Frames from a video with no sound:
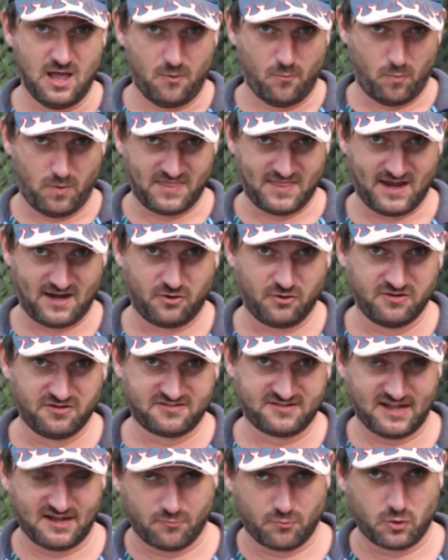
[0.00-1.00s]
When they lose
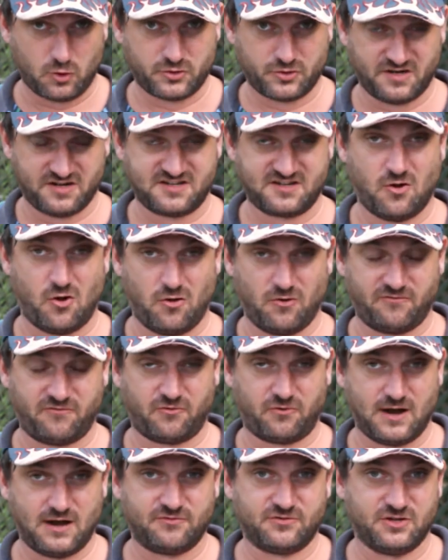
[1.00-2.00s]
their water, it's gone
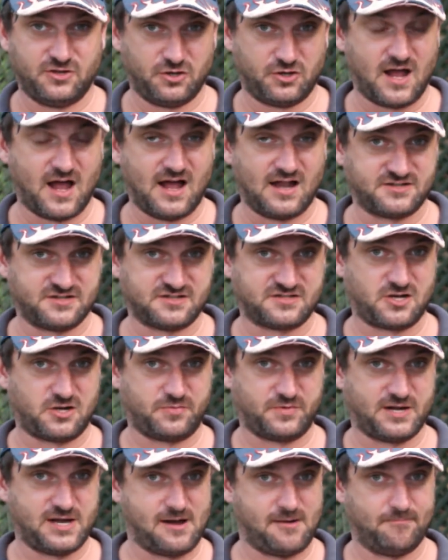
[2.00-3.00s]
forever. You can't just
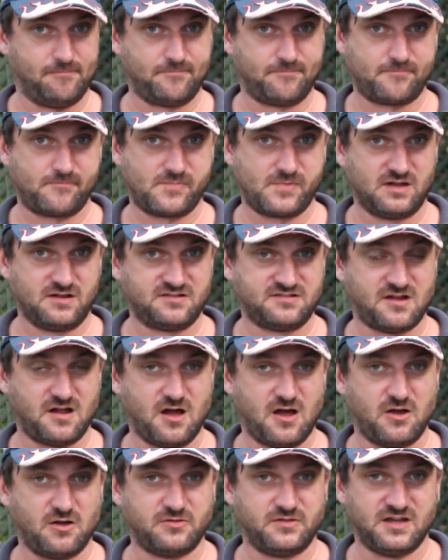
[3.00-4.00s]
top it up.
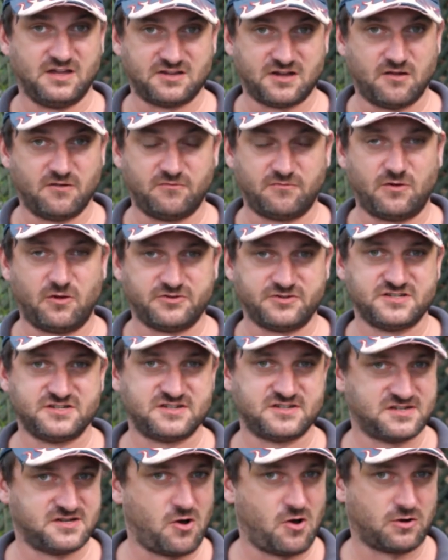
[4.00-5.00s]
So these
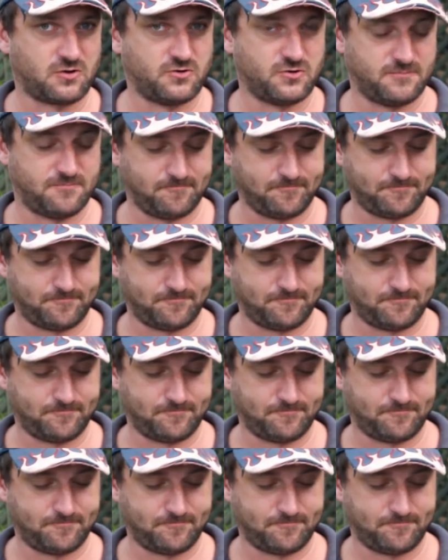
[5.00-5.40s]
overvoltages is not good.